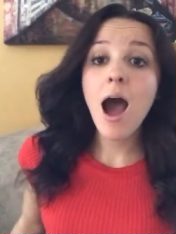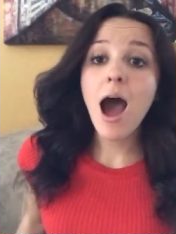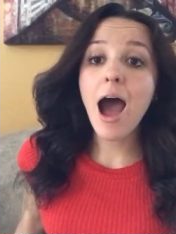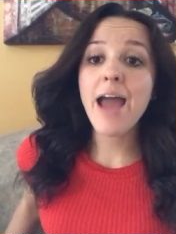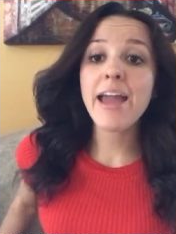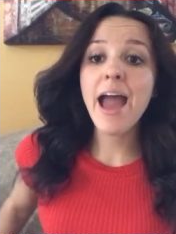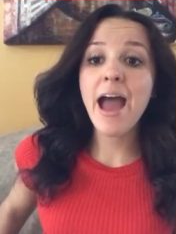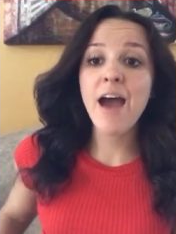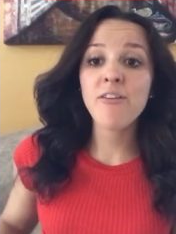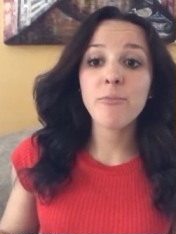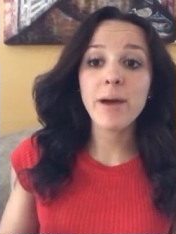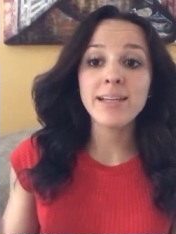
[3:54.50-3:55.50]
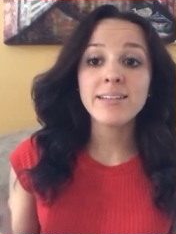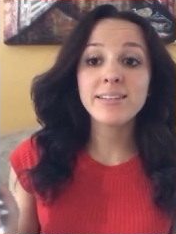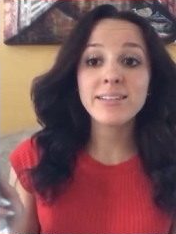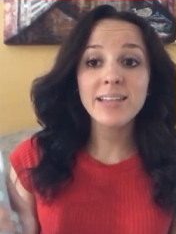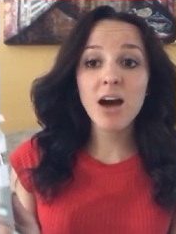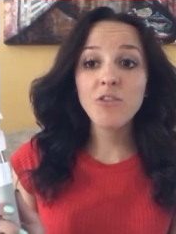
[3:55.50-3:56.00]
I have my
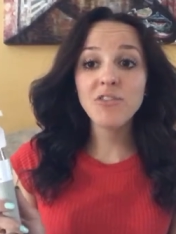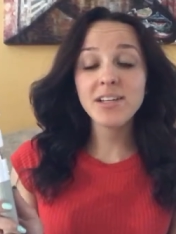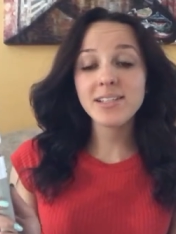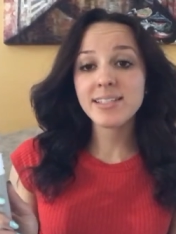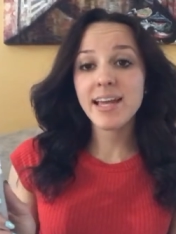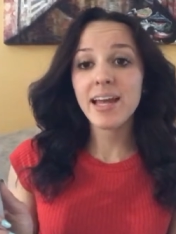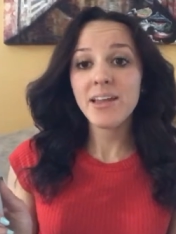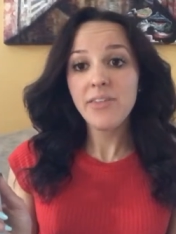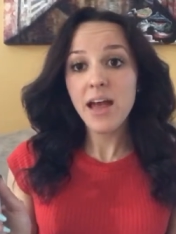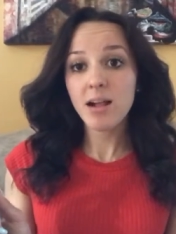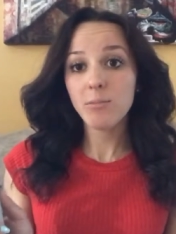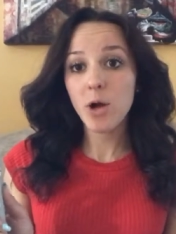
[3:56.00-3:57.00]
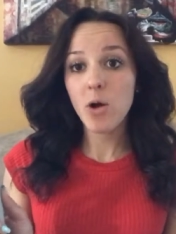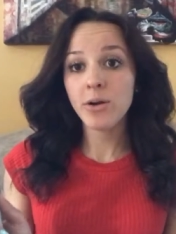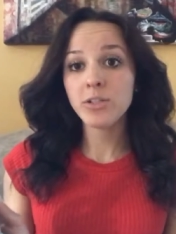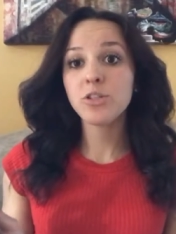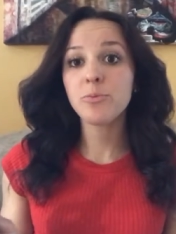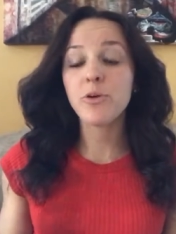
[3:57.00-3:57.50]
selfie stick that I'm
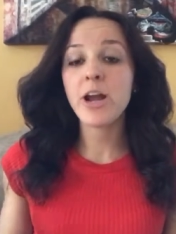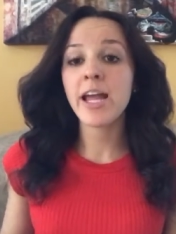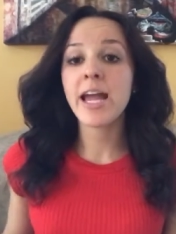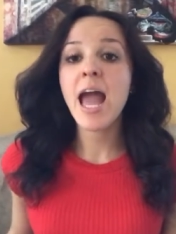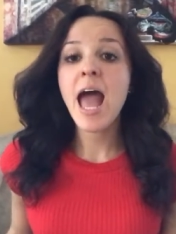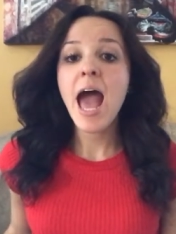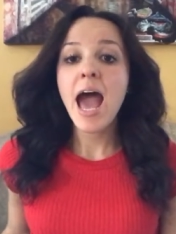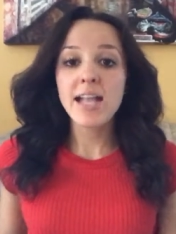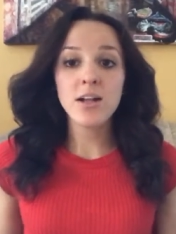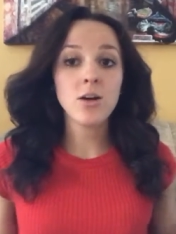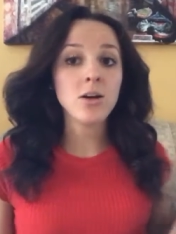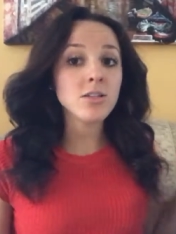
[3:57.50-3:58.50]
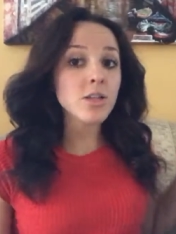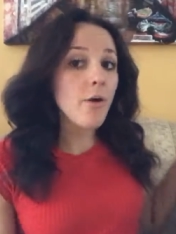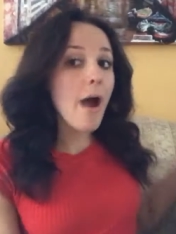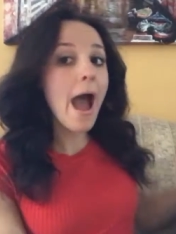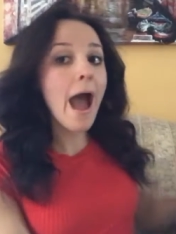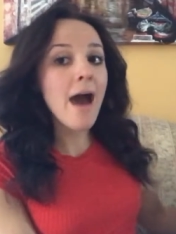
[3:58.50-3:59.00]
going to bring. And I
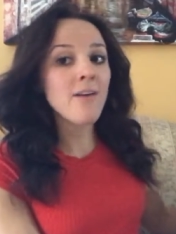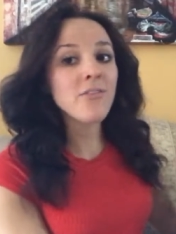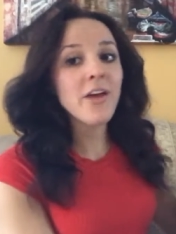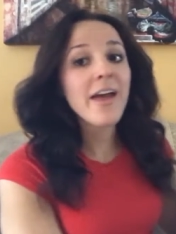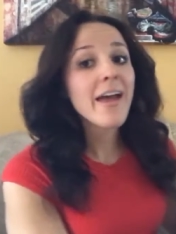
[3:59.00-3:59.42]
also have